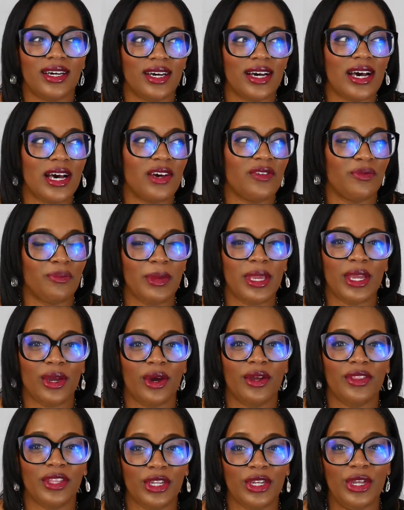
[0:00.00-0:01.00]
of me
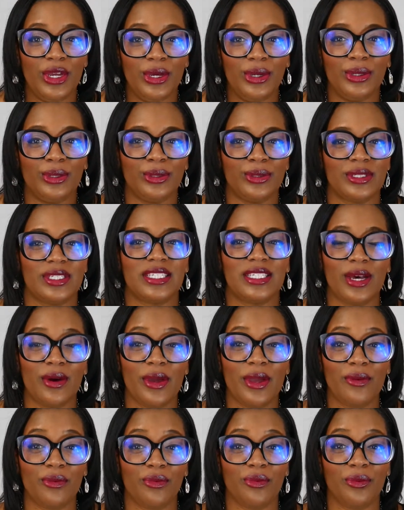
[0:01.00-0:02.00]
on the news, so
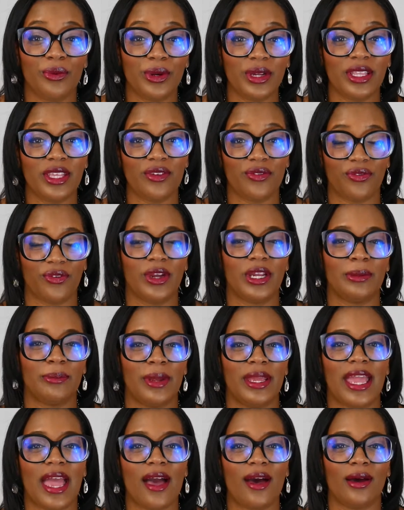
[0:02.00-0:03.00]
it really freaked
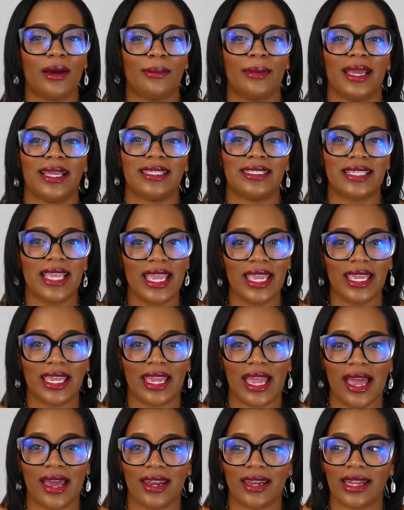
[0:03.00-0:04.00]
me out. I'm like, dang it,
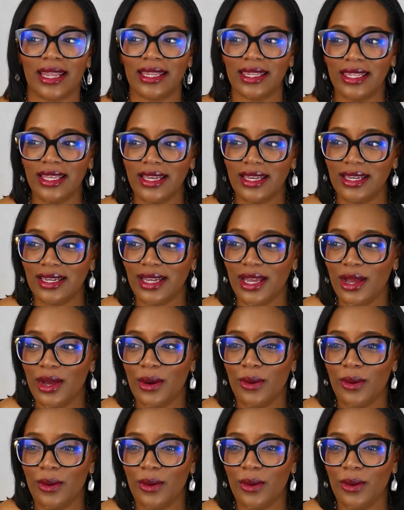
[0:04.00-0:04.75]
how did I look?